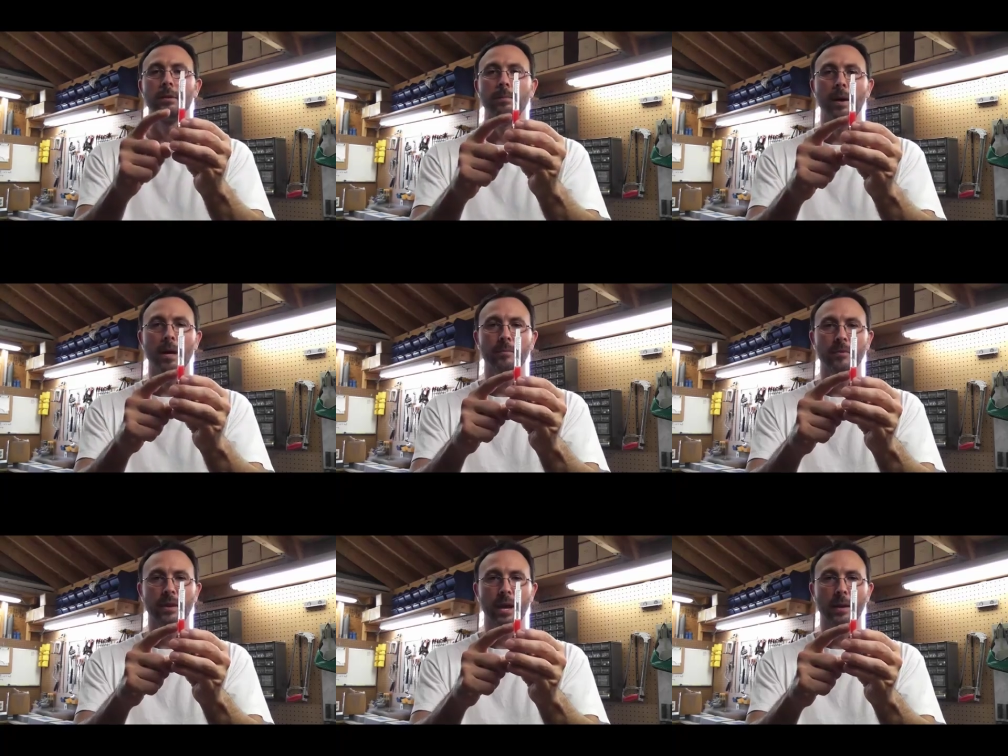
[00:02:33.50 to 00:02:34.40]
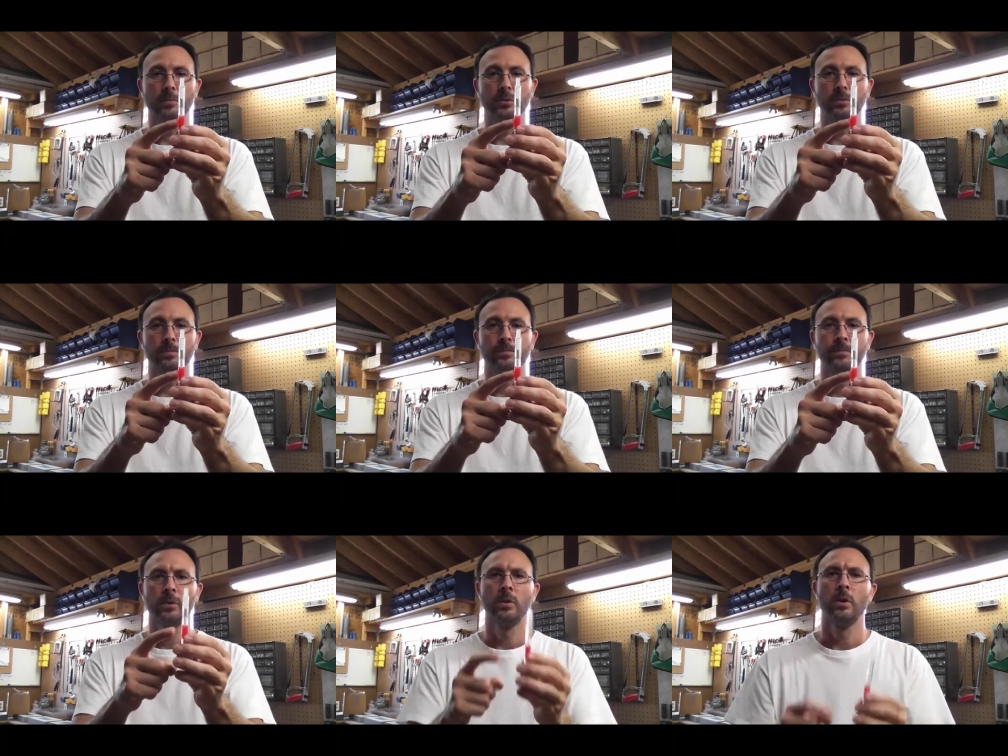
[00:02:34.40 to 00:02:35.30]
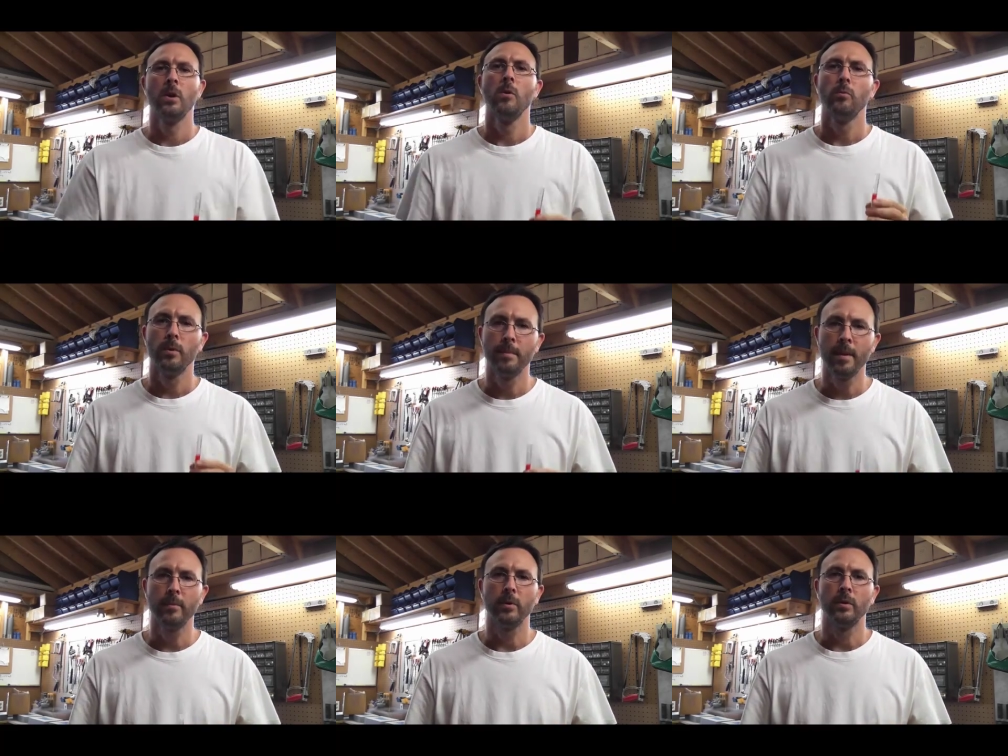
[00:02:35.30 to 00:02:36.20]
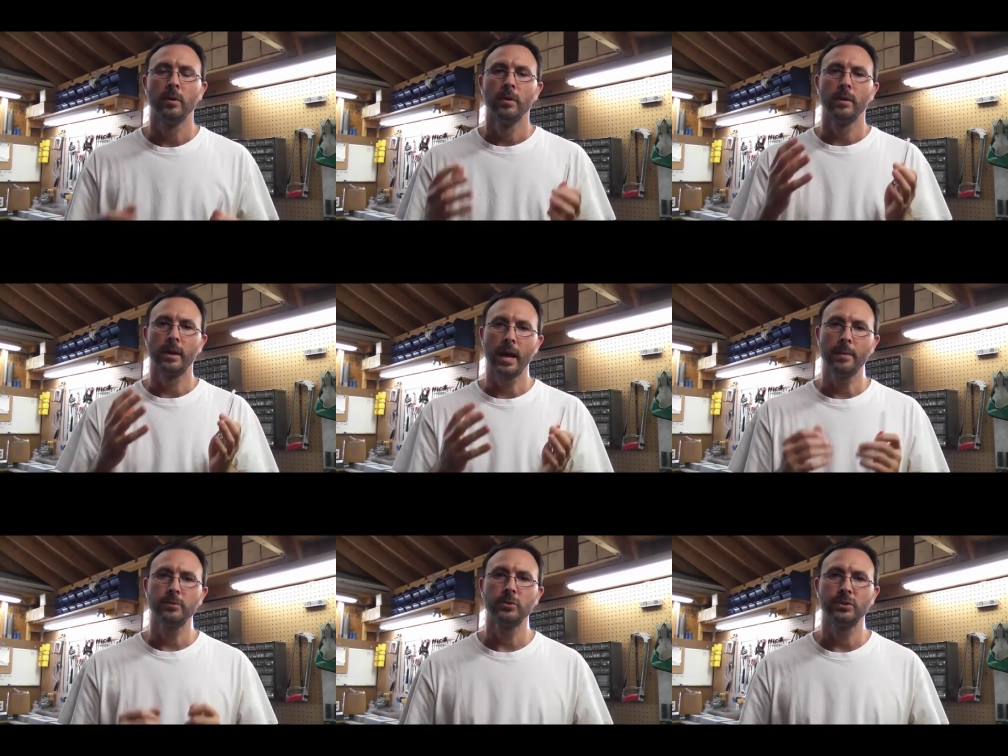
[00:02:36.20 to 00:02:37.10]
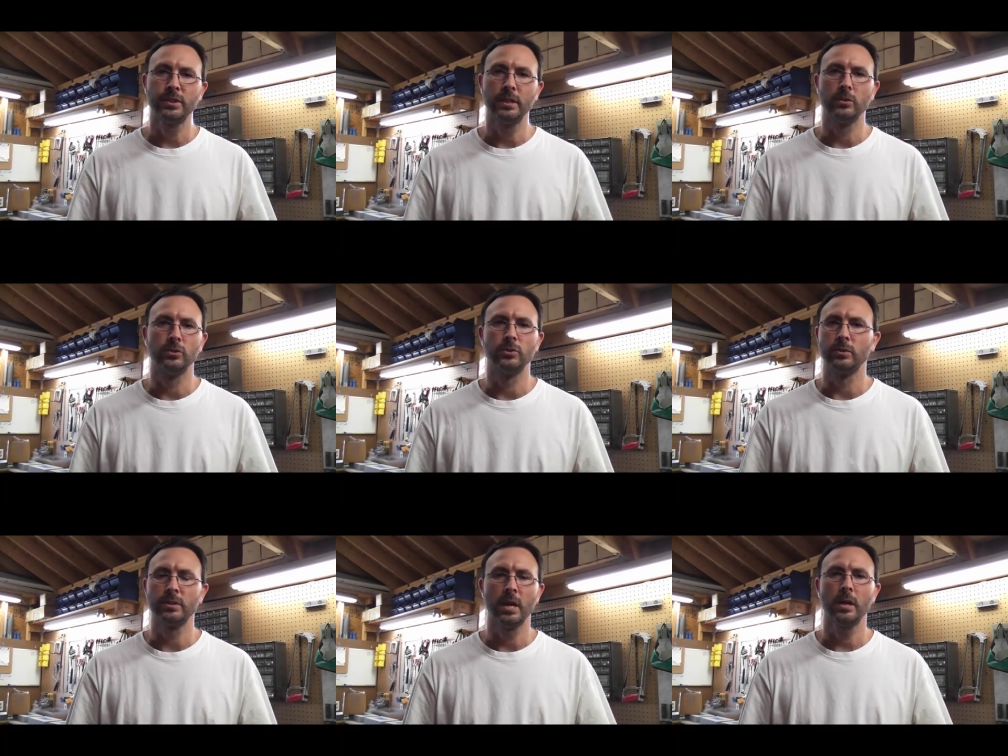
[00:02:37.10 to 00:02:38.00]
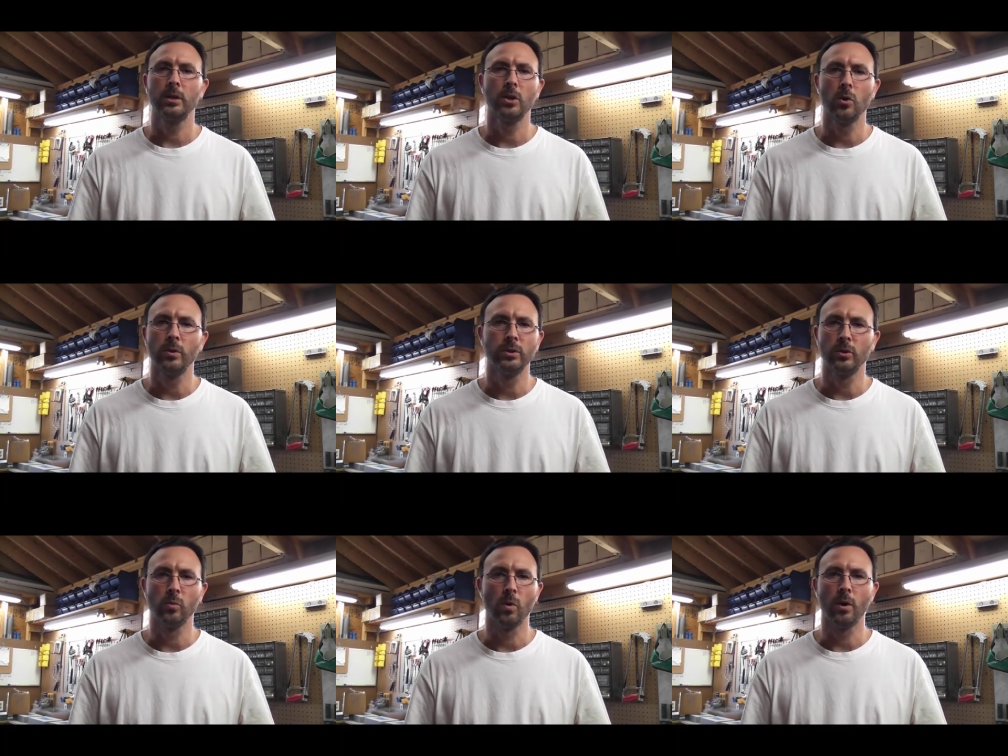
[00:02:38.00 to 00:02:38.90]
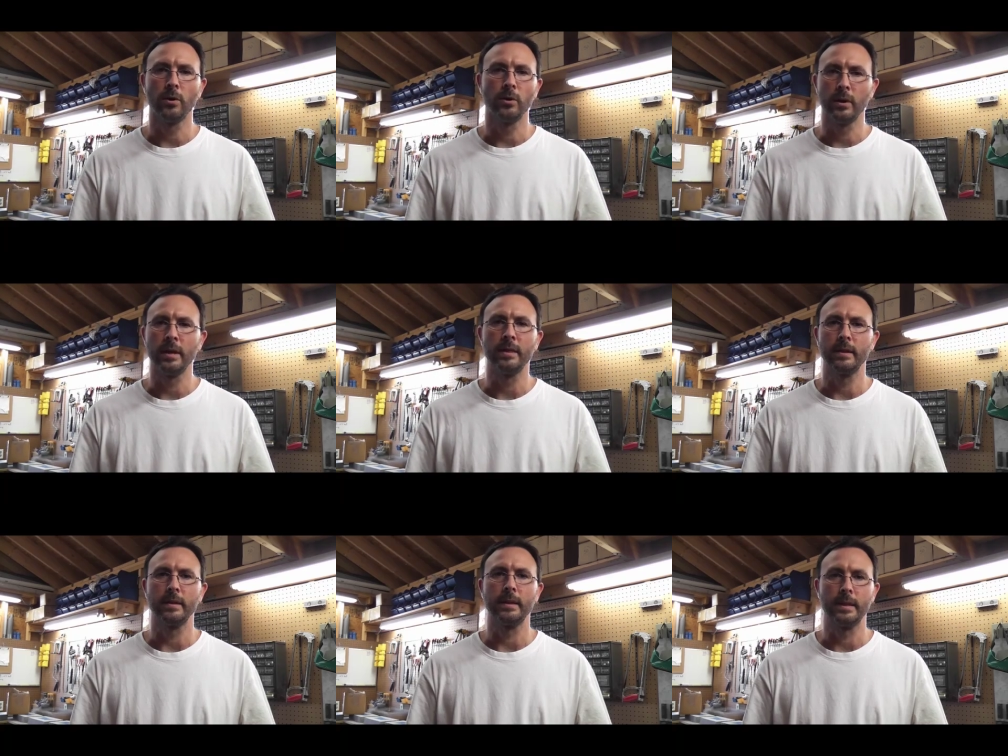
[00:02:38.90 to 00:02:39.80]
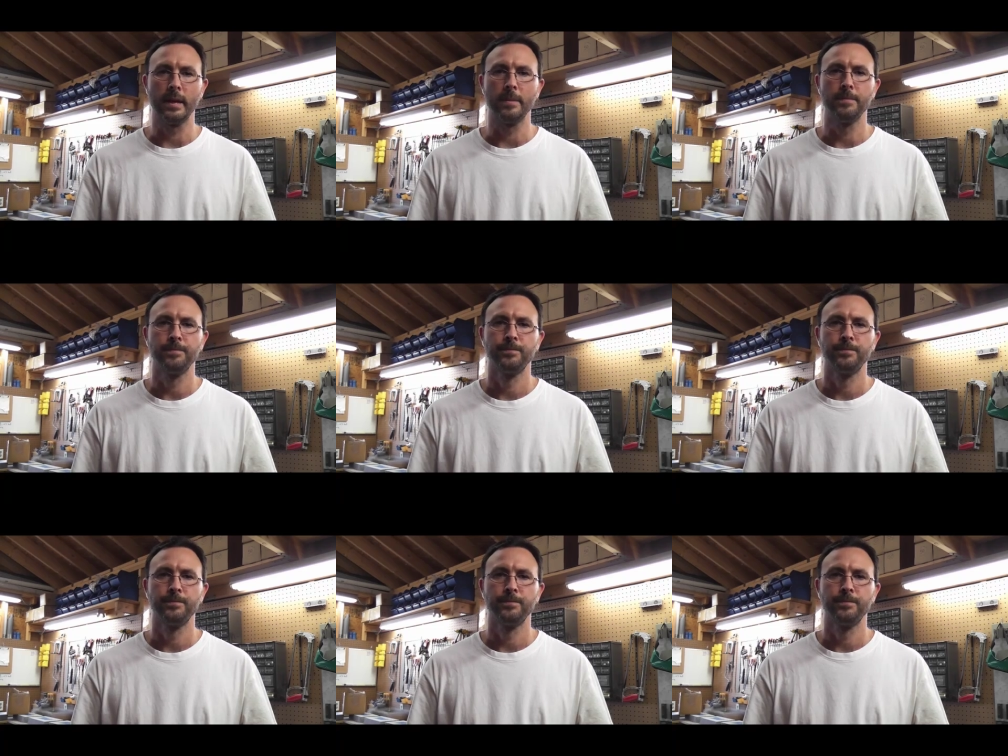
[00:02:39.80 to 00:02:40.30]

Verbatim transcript: to the bottom of the capsule. Remember, the capsule is sealed so it's not going to go into your water or anything like that.